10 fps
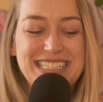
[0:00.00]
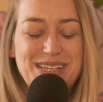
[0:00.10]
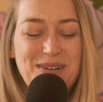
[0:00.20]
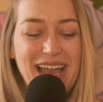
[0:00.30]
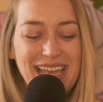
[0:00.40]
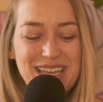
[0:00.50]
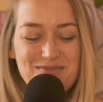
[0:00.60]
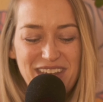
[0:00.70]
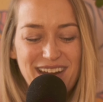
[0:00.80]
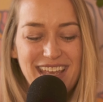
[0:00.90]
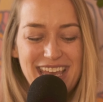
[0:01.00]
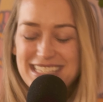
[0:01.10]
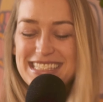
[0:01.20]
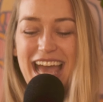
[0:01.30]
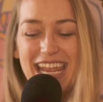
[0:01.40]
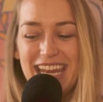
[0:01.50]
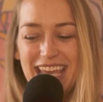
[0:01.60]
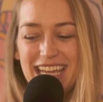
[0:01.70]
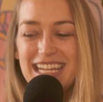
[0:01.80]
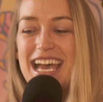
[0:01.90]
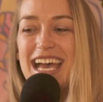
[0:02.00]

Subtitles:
so I am very excited.